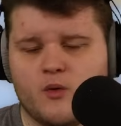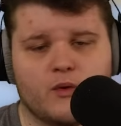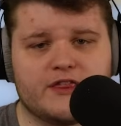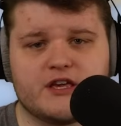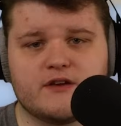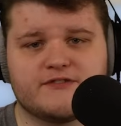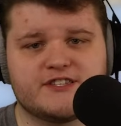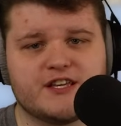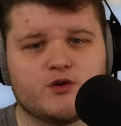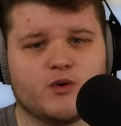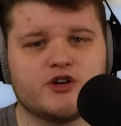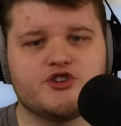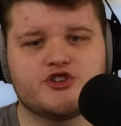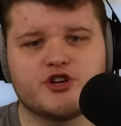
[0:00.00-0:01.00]
Whether you've seen
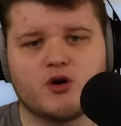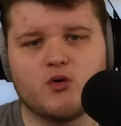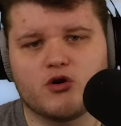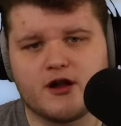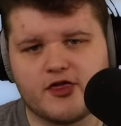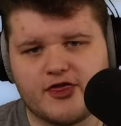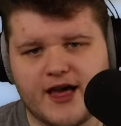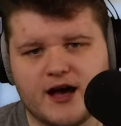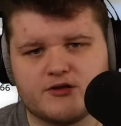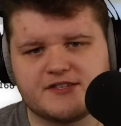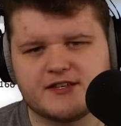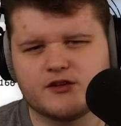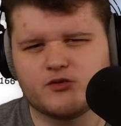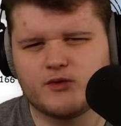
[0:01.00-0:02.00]
one show or a
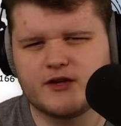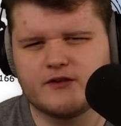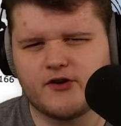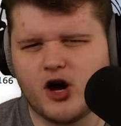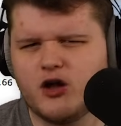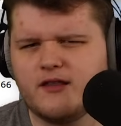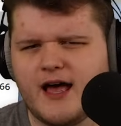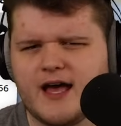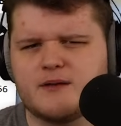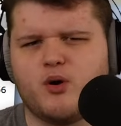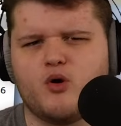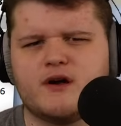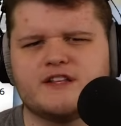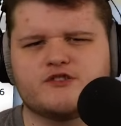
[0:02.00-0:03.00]
thousand, we've all had
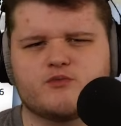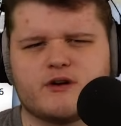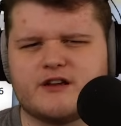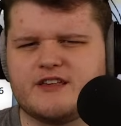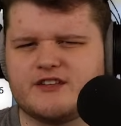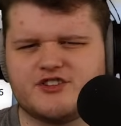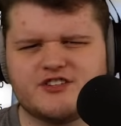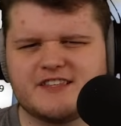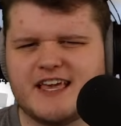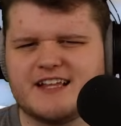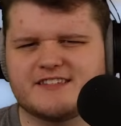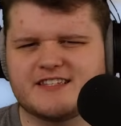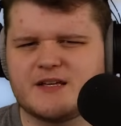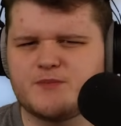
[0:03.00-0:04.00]
points where you just
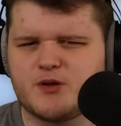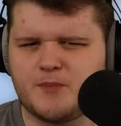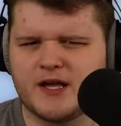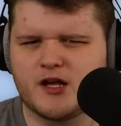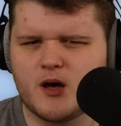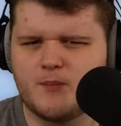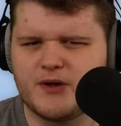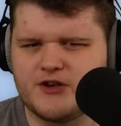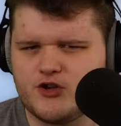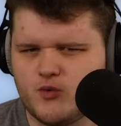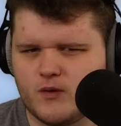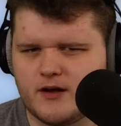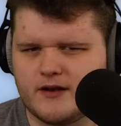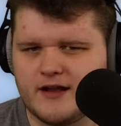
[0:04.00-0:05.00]
can't seem to pick up a new
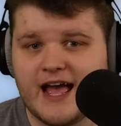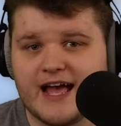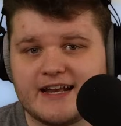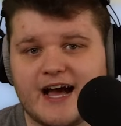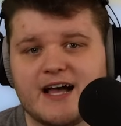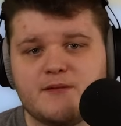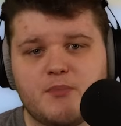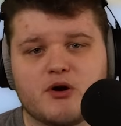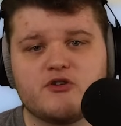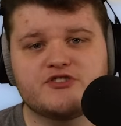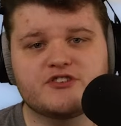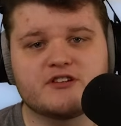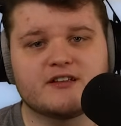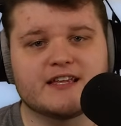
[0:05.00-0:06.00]
one. And I
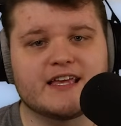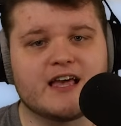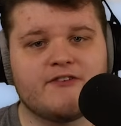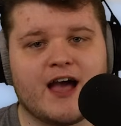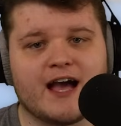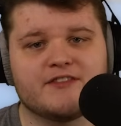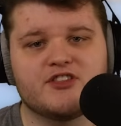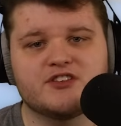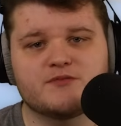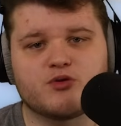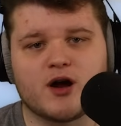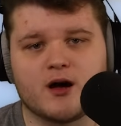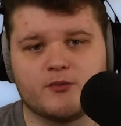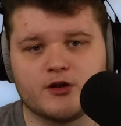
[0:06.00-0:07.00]
personally have had this
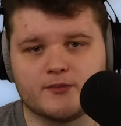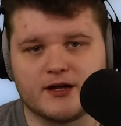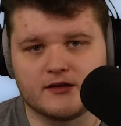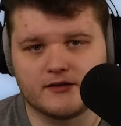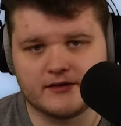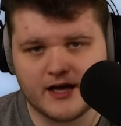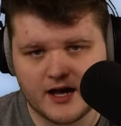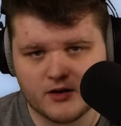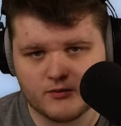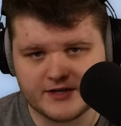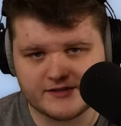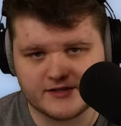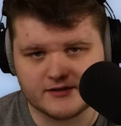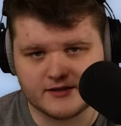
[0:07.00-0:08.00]
problem a lot
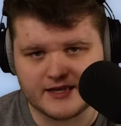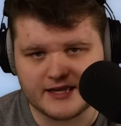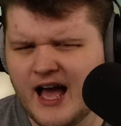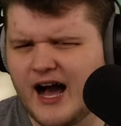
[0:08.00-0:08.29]
recently.